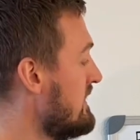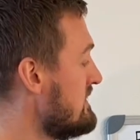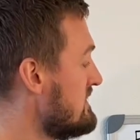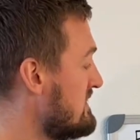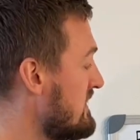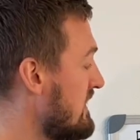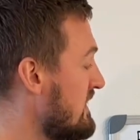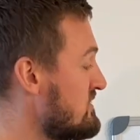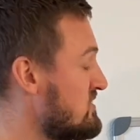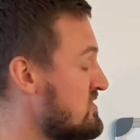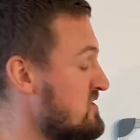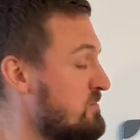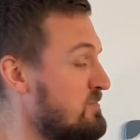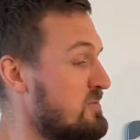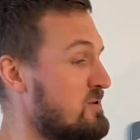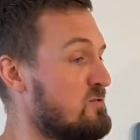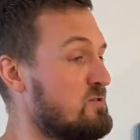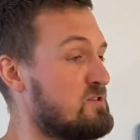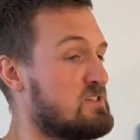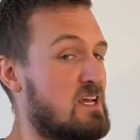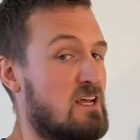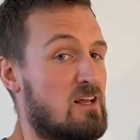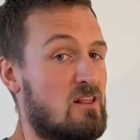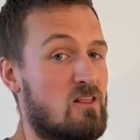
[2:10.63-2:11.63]
tends to
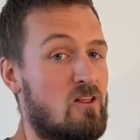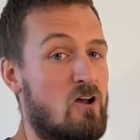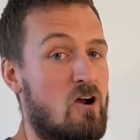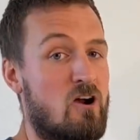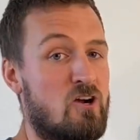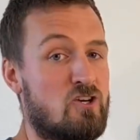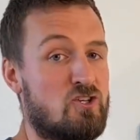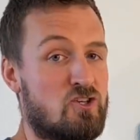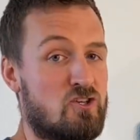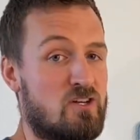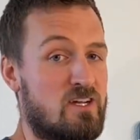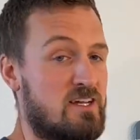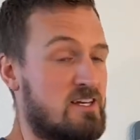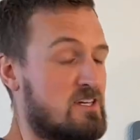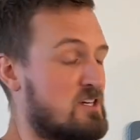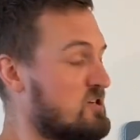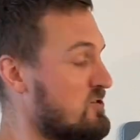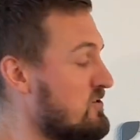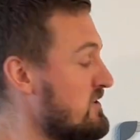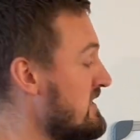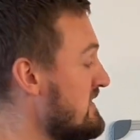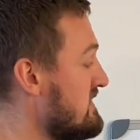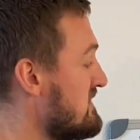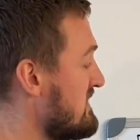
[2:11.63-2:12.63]
produce a larger
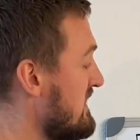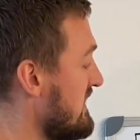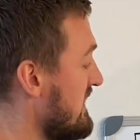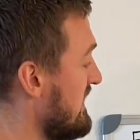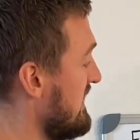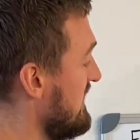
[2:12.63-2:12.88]
increase